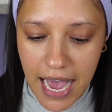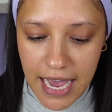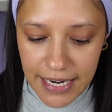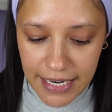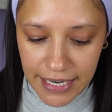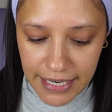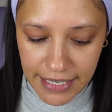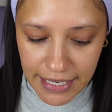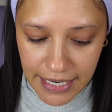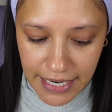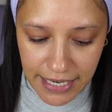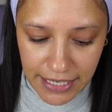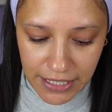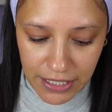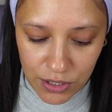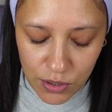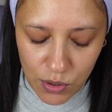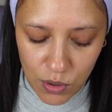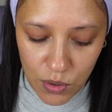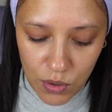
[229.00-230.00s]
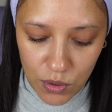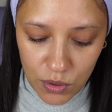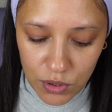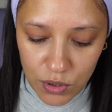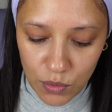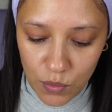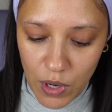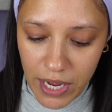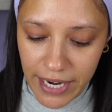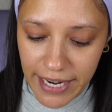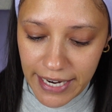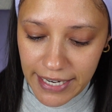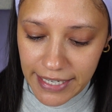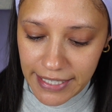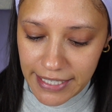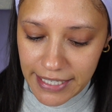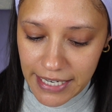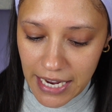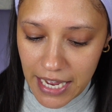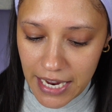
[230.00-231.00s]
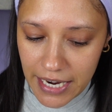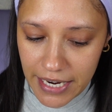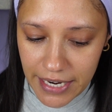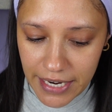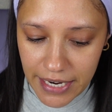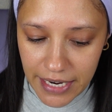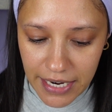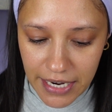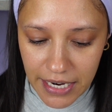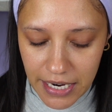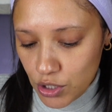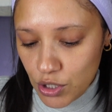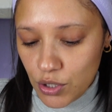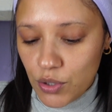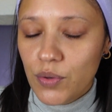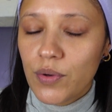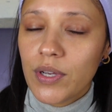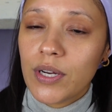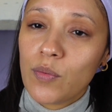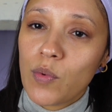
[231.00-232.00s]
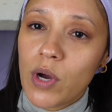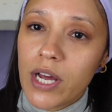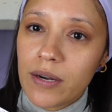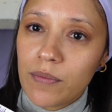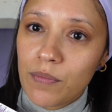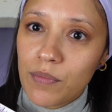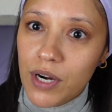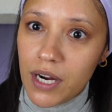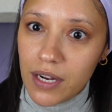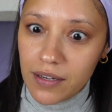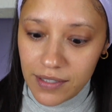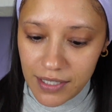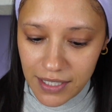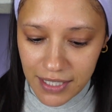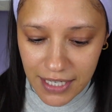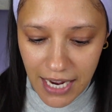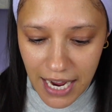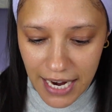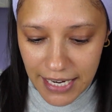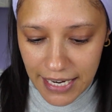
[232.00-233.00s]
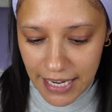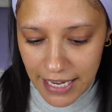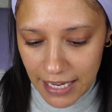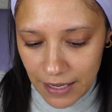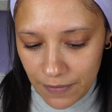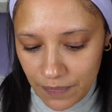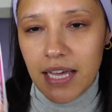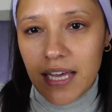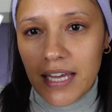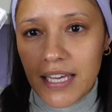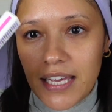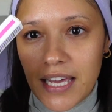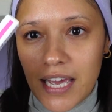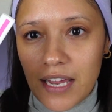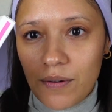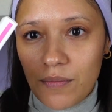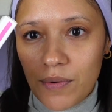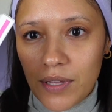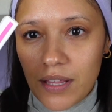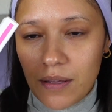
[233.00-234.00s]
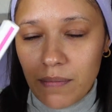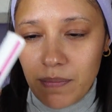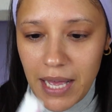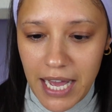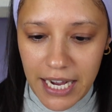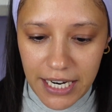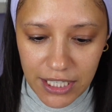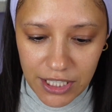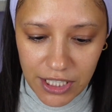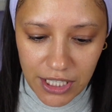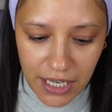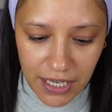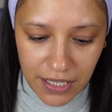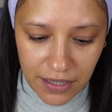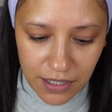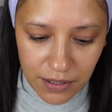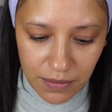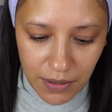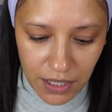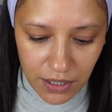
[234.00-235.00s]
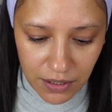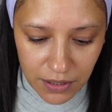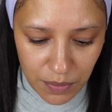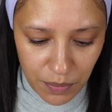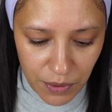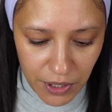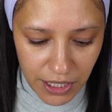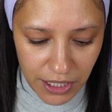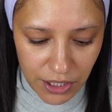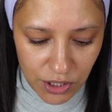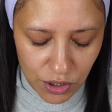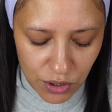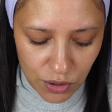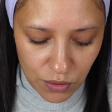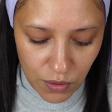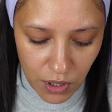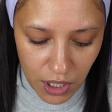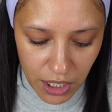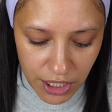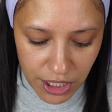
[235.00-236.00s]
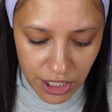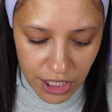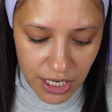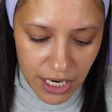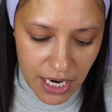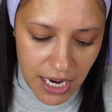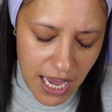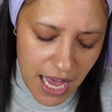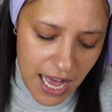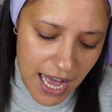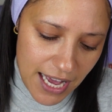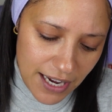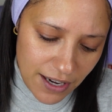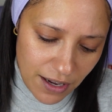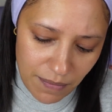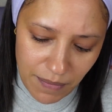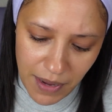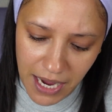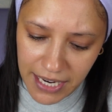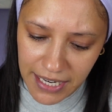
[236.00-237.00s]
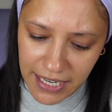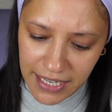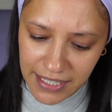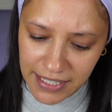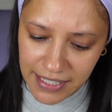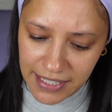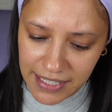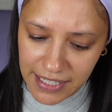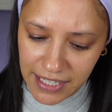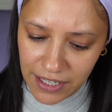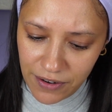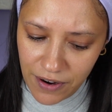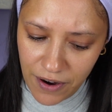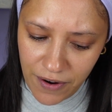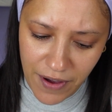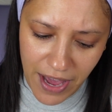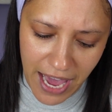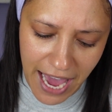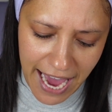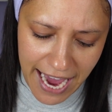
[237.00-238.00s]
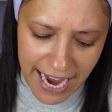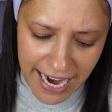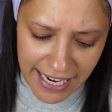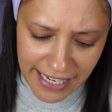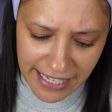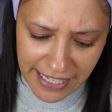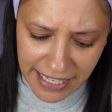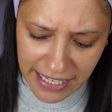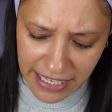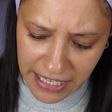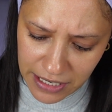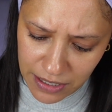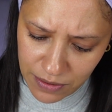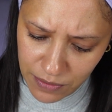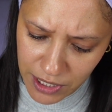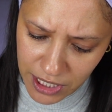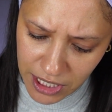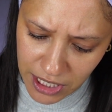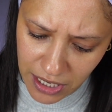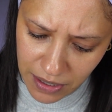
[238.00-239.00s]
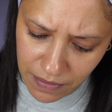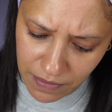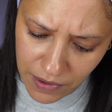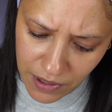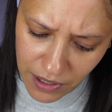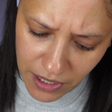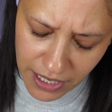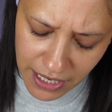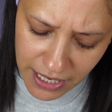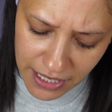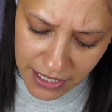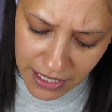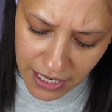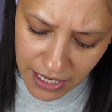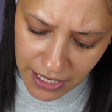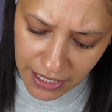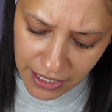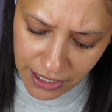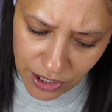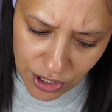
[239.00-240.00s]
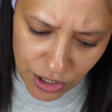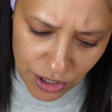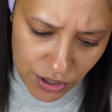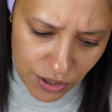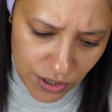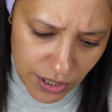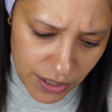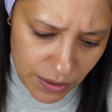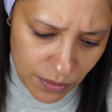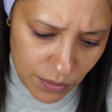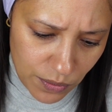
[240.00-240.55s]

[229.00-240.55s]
and it is called One and Done 2-in-1 Brow Styler, again with the packaging. This one looks pretty squashed. I got mine in 08, which I'm not entirely sure